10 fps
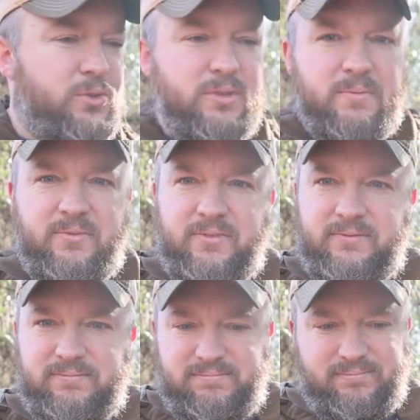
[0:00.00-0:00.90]
some
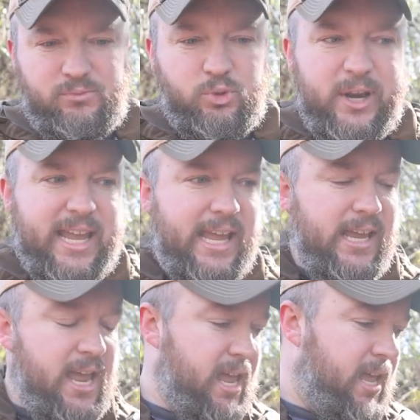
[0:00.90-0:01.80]

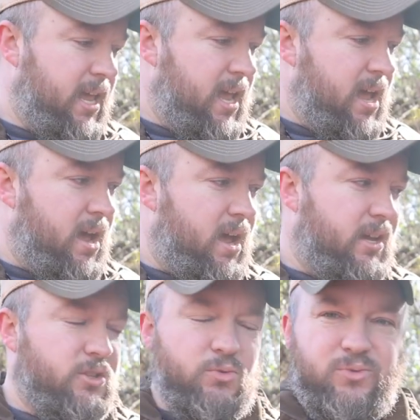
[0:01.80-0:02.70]
rigging.
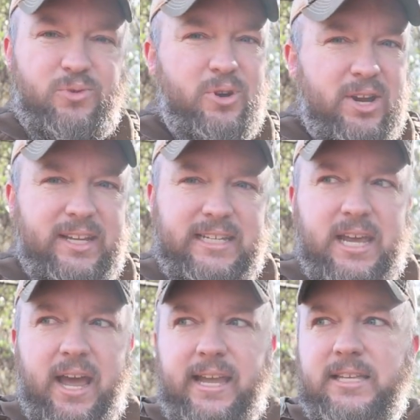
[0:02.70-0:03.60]
It's a really
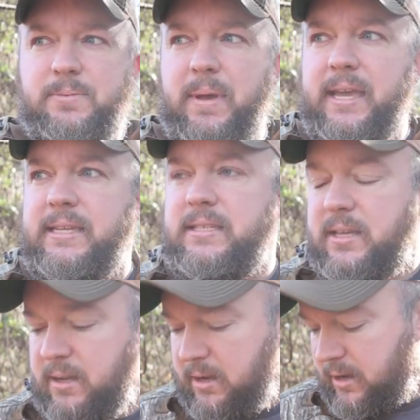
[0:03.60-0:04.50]
tight space.
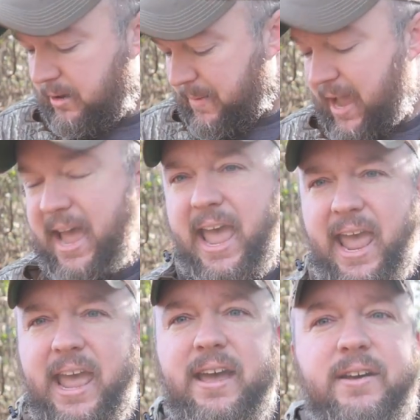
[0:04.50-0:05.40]
I
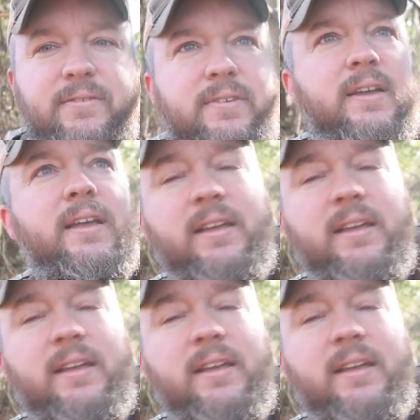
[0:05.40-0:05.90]
have